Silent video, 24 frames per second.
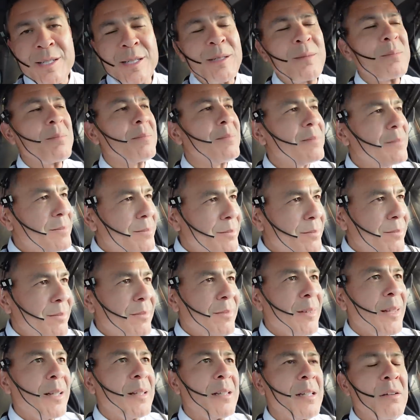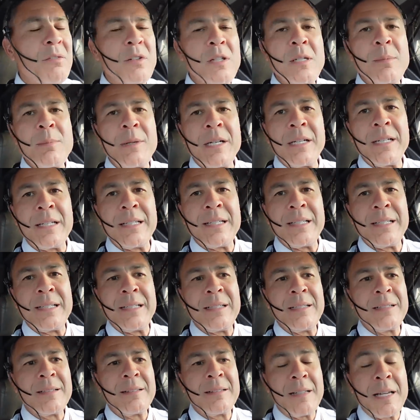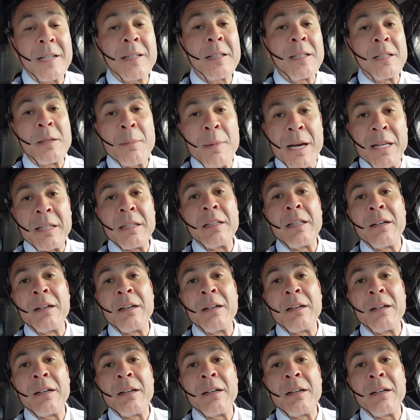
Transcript: And luckily my